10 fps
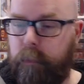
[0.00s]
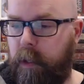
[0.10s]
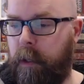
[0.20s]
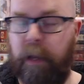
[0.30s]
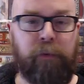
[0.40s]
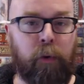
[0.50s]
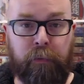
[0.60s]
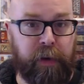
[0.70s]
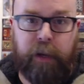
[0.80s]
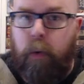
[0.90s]
If your
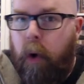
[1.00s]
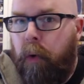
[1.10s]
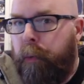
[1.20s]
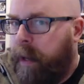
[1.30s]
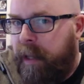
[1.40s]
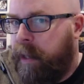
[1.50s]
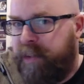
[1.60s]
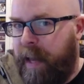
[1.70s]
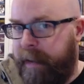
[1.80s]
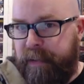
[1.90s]
video already
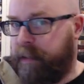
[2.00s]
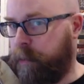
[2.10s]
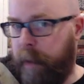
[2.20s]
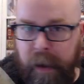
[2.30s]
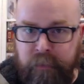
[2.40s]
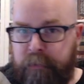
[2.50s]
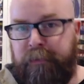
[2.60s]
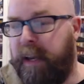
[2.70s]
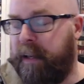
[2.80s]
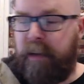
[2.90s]
is edited to have a
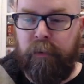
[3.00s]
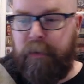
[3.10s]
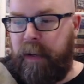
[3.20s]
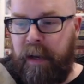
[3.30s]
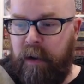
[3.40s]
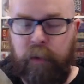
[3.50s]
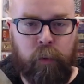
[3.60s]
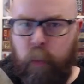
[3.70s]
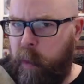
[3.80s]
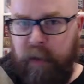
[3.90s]
fade in or fade out
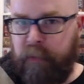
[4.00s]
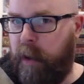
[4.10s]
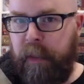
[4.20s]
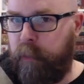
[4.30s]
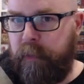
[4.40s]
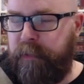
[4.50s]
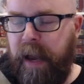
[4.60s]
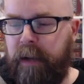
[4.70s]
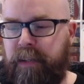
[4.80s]
or whatever other effect,